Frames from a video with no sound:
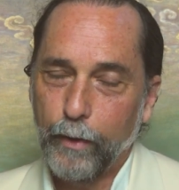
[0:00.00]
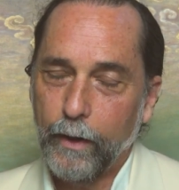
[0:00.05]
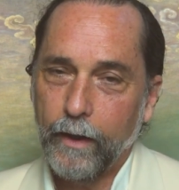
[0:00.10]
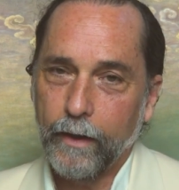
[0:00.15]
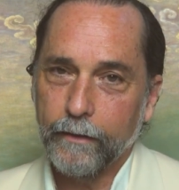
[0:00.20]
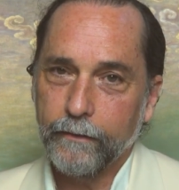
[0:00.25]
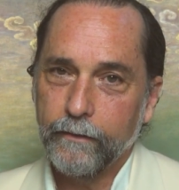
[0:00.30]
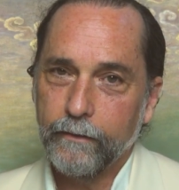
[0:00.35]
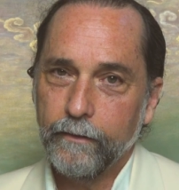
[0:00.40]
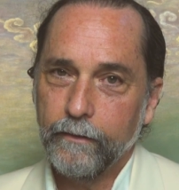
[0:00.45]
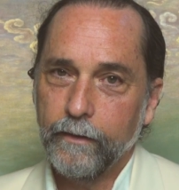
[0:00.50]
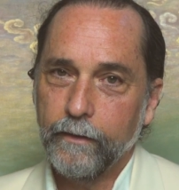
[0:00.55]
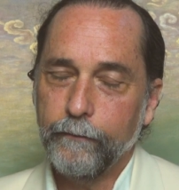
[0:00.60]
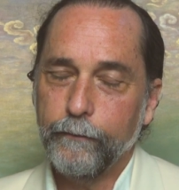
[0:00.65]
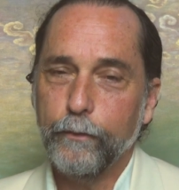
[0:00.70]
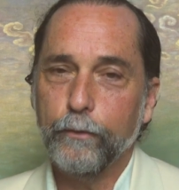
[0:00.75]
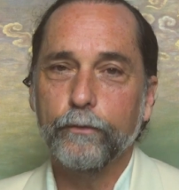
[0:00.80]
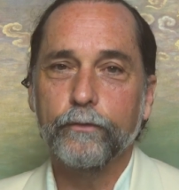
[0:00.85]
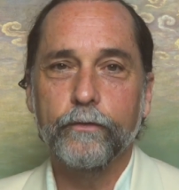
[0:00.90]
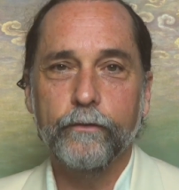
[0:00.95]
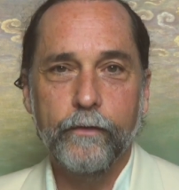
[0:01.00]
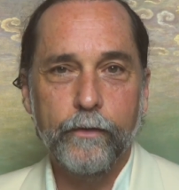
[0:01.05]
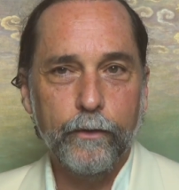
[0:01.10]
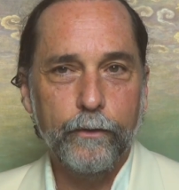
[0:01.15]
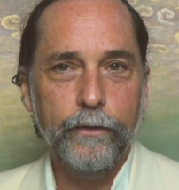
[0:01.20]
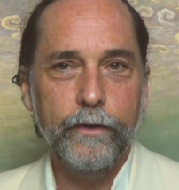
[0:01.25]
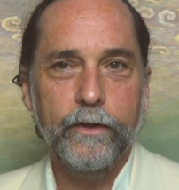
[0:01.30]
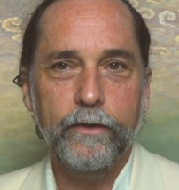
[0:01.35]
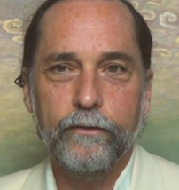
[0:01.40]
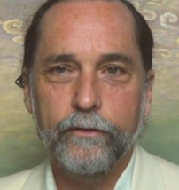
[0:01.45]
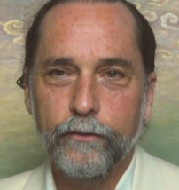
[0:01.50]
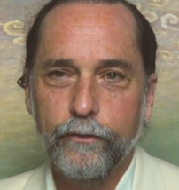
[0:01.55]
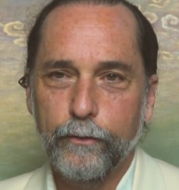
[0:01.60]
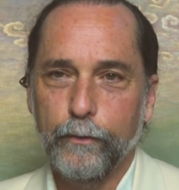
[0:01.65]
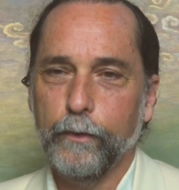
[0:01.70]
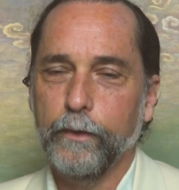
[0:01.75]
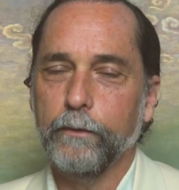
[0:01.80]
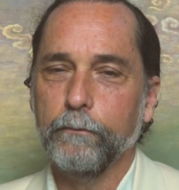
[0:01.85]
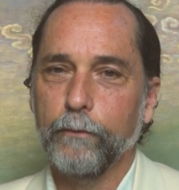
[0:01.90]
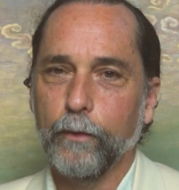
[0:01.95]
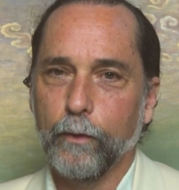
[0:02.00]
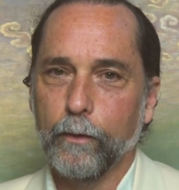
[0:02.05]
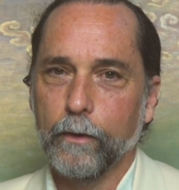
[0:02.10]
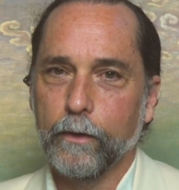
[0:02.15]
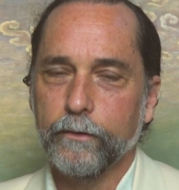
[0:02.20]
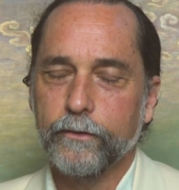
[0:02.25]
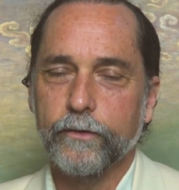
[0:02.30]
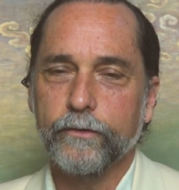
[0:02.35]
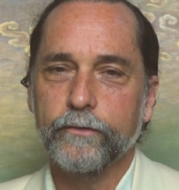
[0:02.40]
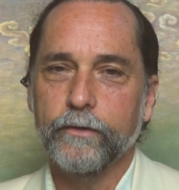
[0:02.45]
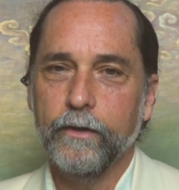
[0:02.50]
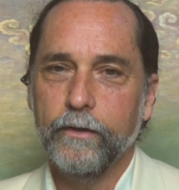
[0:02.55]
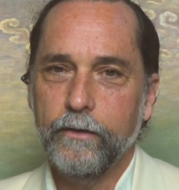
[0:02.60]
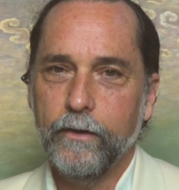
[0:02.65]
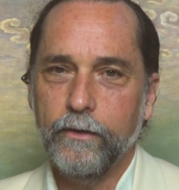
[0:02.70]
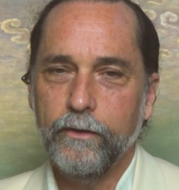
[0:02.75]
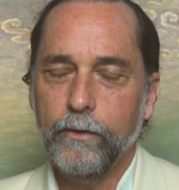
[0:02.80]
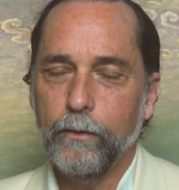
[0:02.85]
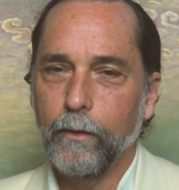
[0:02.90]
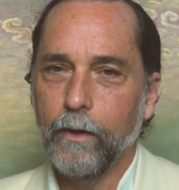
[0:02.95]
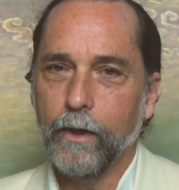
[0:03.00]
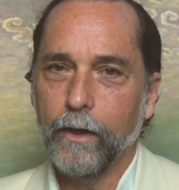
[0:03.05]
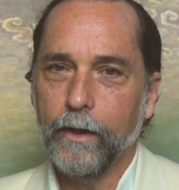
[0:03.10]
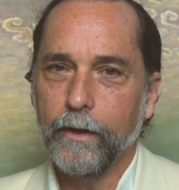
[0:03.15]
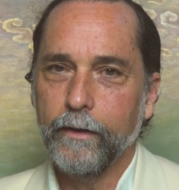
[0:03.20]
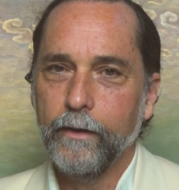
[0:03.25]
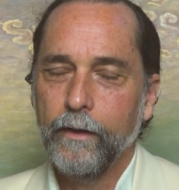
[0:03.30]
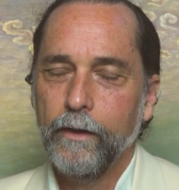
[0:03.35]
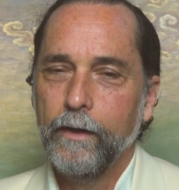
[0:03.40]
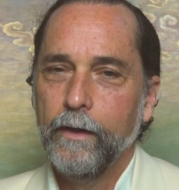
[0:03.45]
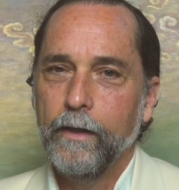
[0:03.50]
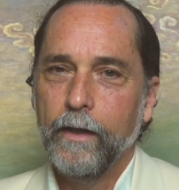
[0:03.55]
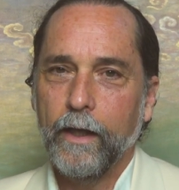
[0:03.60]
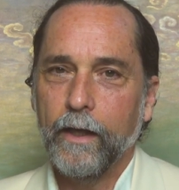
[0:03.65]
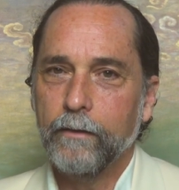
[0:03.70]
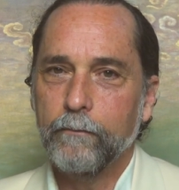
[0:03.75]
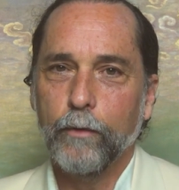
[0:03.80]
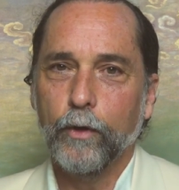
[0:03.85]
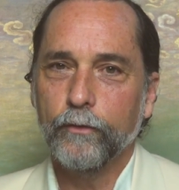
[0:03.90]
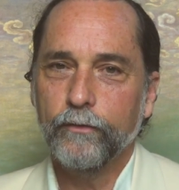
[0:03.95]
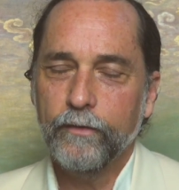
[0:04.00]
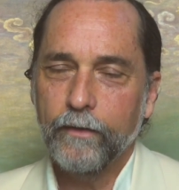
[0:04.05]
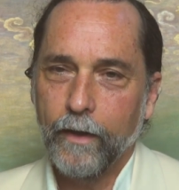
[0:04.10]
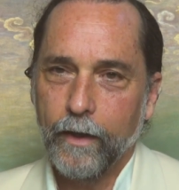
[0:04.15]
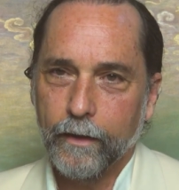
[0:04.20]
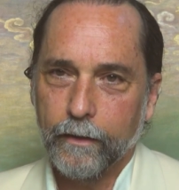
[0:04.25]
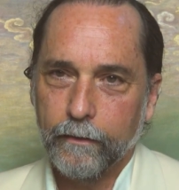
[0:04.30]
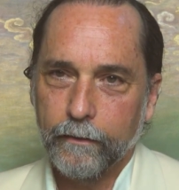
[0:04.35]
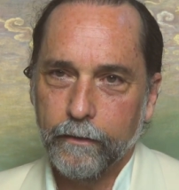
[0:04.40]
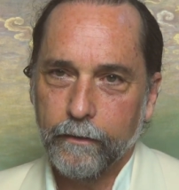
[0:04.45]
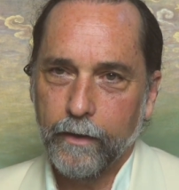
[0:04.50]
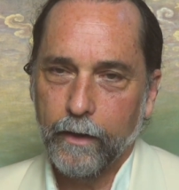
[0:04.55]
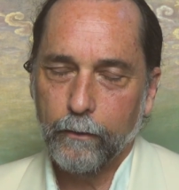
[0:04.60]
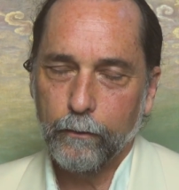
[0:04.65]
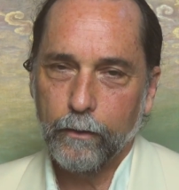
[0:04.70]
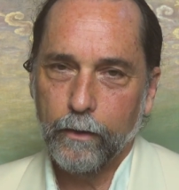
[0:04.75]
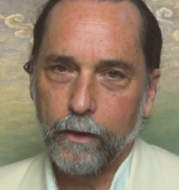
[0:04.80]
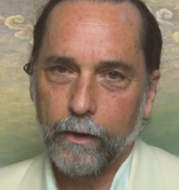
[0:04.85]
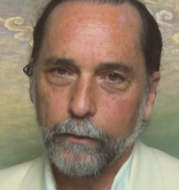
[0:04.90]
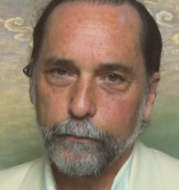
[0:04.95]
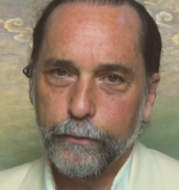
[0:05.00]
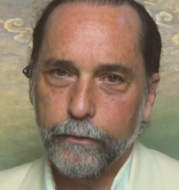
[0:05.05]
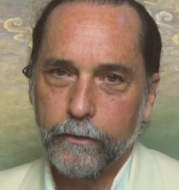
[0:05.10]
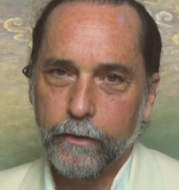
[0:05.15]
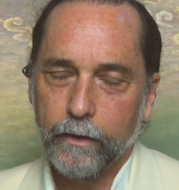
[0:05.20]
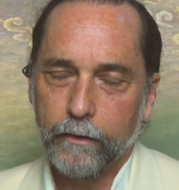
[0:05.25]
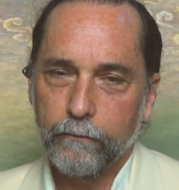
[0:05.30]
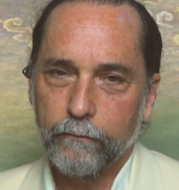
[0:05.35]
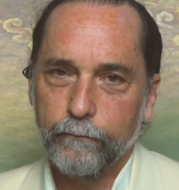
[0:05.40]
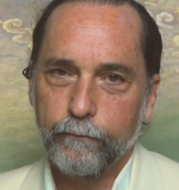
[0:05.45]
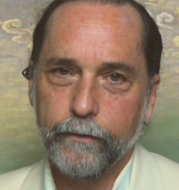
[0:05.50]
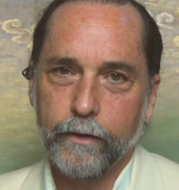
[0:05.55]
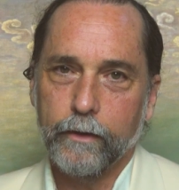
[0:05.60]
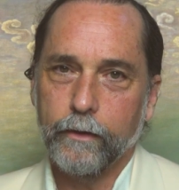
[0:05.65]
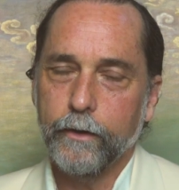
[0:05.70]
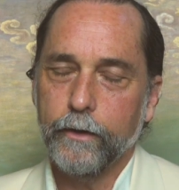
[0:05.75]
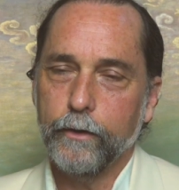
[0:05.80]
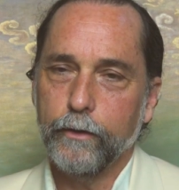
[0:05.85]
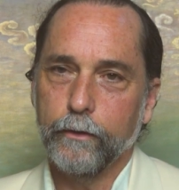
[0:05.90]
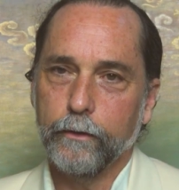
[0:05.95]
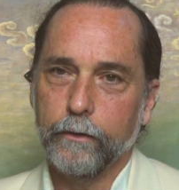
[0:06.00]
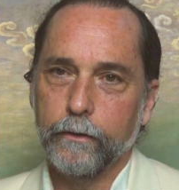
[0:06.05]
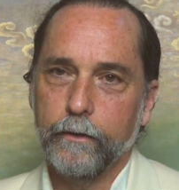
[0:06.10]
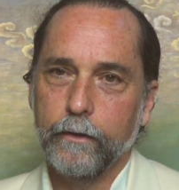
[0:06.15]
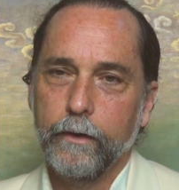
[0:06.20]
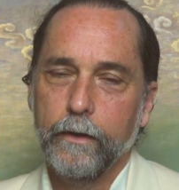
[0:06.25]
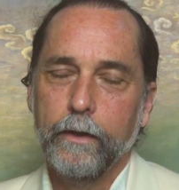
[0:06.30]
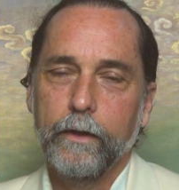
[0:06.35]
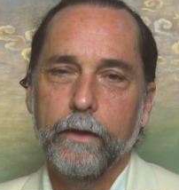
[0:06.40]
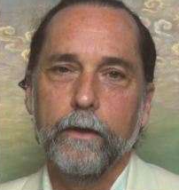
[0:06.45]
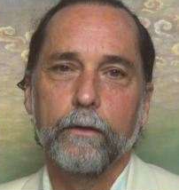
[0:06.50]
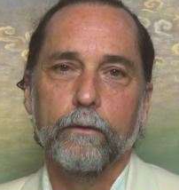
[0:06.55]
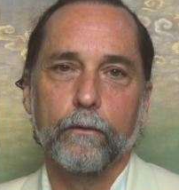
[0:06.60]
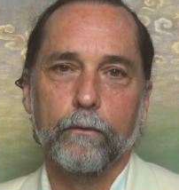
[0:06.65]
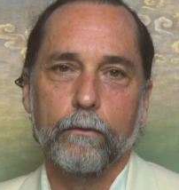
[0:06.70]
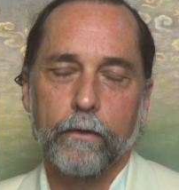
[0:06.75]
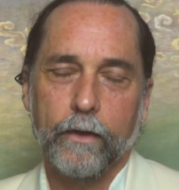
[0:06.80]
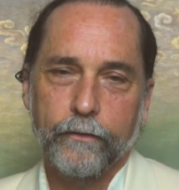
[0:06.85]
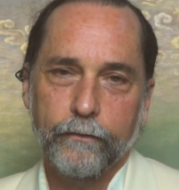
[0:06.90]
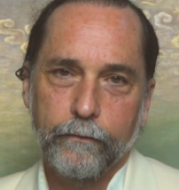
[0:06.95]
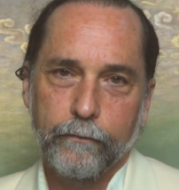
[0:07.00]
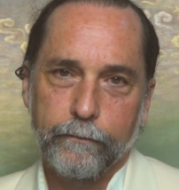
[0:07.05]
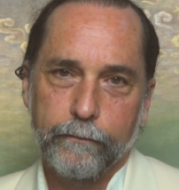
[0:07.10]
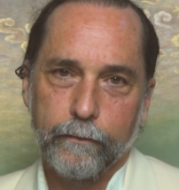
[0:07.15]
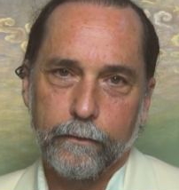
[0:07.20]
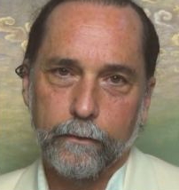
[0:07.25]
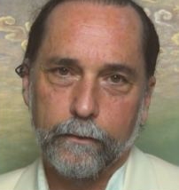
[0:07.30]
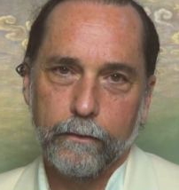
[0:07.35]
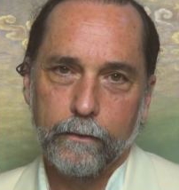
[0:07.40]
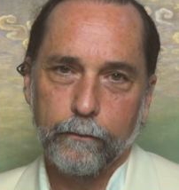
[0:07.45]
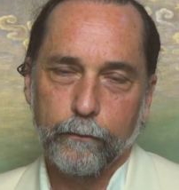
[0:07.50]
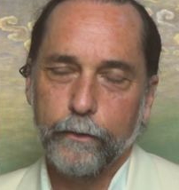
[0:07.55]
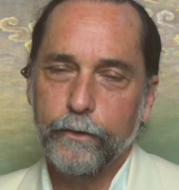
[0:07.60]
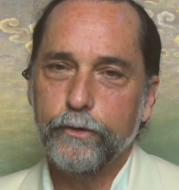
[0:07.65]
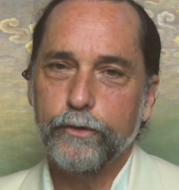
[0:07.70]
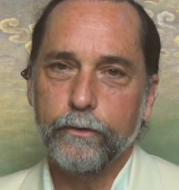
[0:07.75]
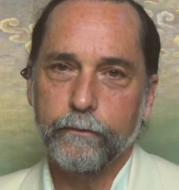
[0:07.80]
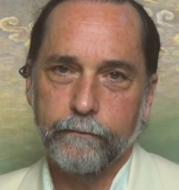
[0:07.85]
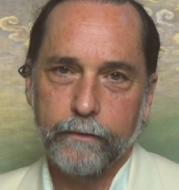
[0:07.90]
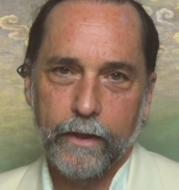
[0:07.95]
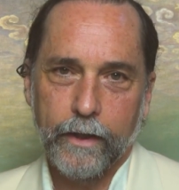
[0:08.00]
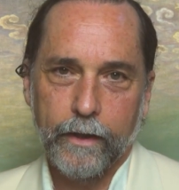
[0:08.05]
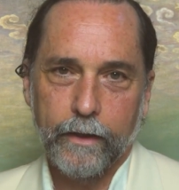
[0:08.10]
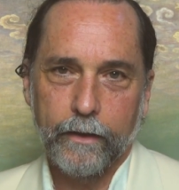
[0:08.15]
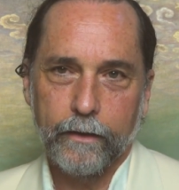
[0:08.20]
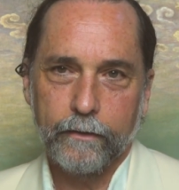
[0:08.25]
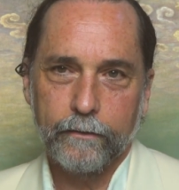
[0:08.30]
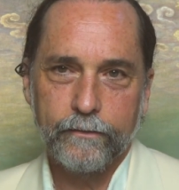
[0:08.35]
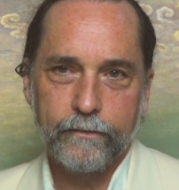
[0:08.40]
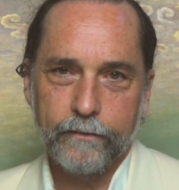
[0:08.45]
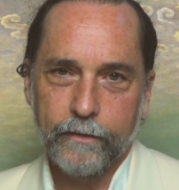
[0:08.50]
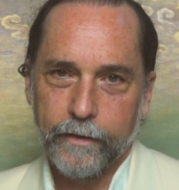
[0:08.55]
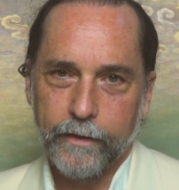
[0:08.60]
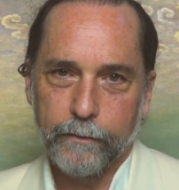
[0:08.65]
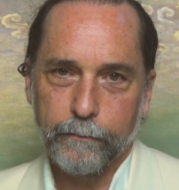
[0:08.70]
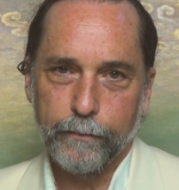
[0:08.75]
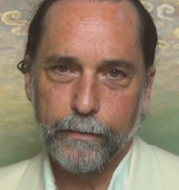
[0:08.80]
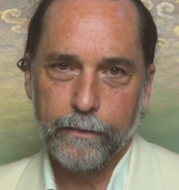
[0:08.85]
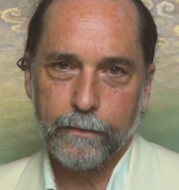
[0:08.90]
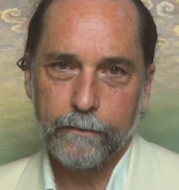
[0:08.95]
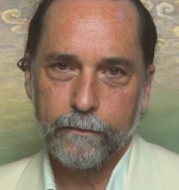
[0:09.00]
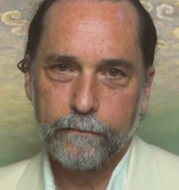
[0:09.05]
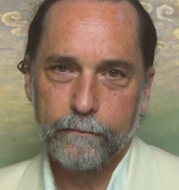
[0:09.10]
But if you still need to do it more, just continue on, and most likely that will help you get very good, restful, rejuvenating sleep.